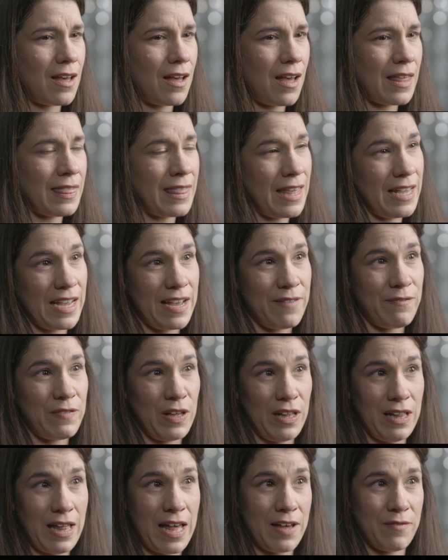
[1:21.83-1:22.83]
I think I
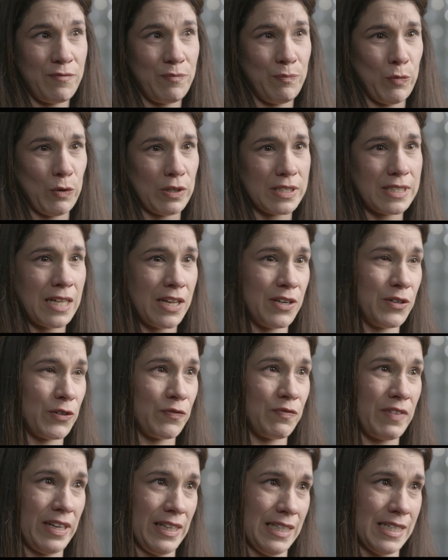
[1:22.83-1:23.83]
feel have more tender
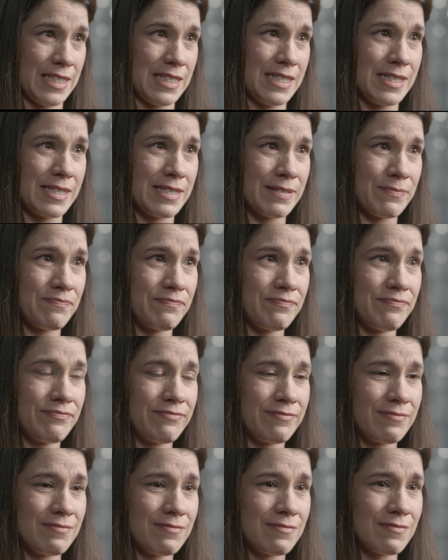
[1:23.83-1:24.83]
feelings
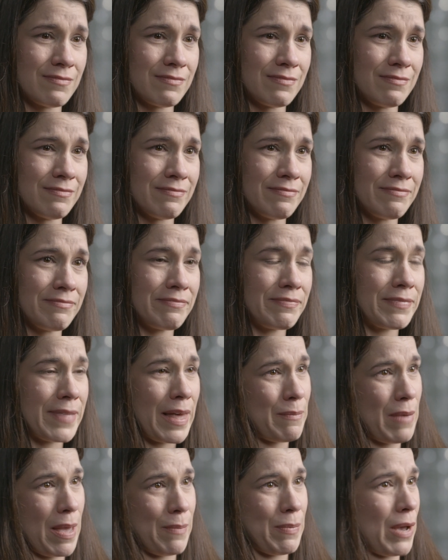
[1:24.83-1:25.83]

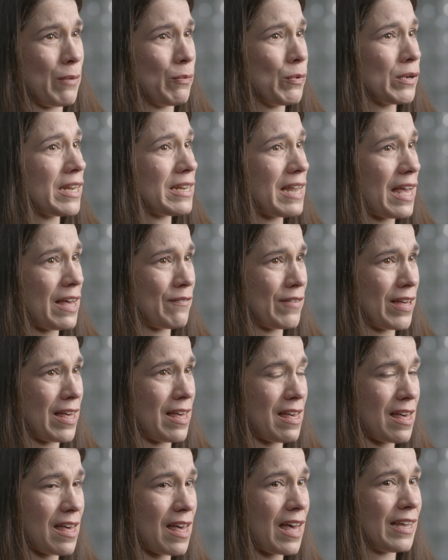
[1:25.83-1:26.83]
that maybe I wouldn't have
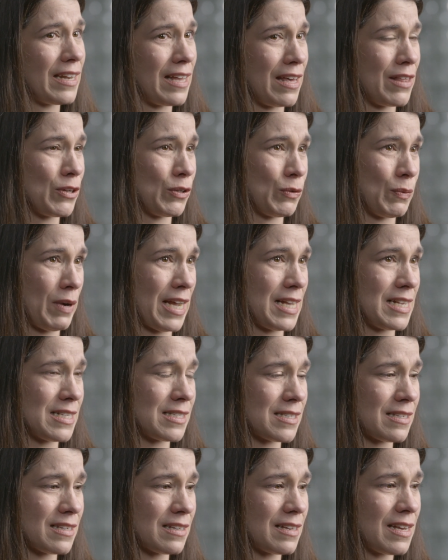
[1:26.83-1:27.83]
had otherwise.